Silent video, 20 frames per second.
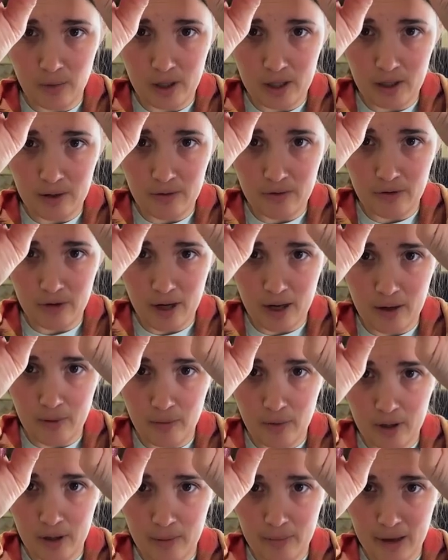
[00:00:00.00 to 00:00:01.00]
one on
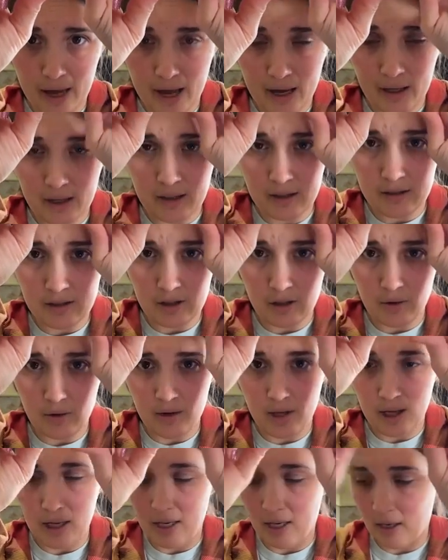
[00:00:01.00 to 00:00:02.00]
front, one on back. So
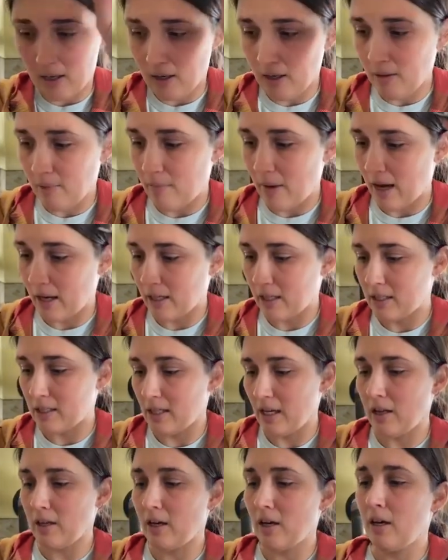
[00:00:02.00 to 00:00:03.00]
they magnet
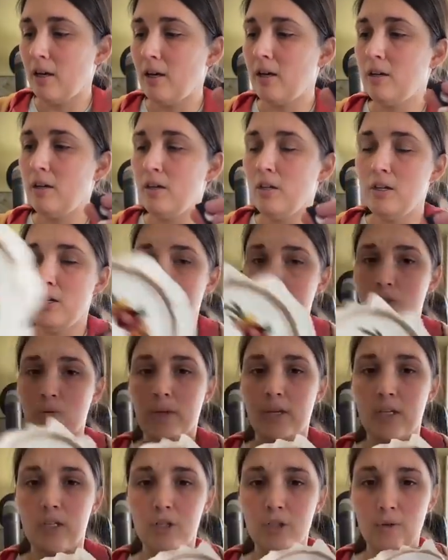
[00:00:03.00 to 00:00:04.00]
together. So
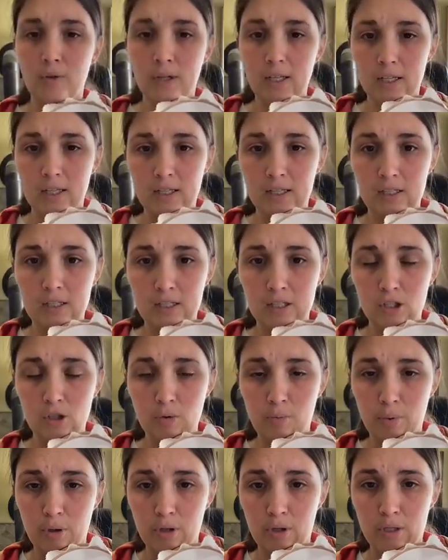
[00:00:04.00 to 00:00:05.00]
what you do is
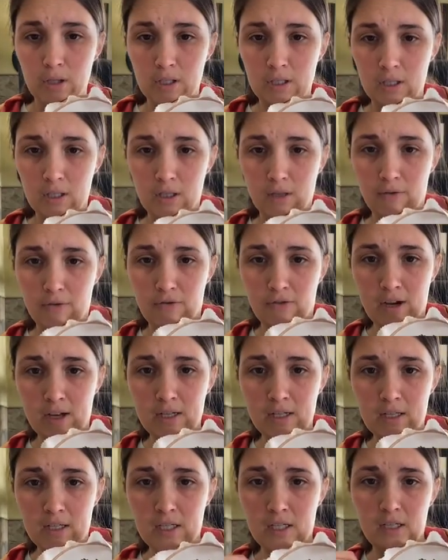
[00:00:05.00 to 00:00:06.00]
you put the
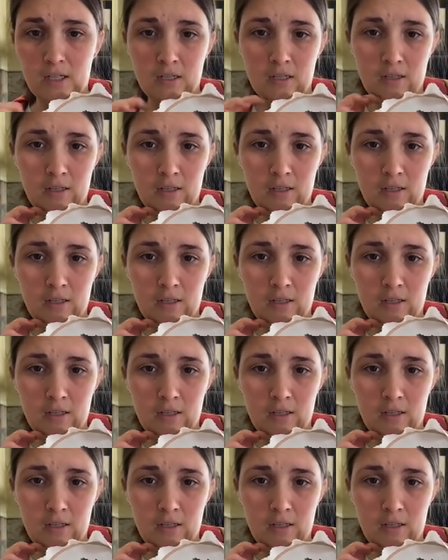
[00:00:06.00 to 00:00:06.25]
front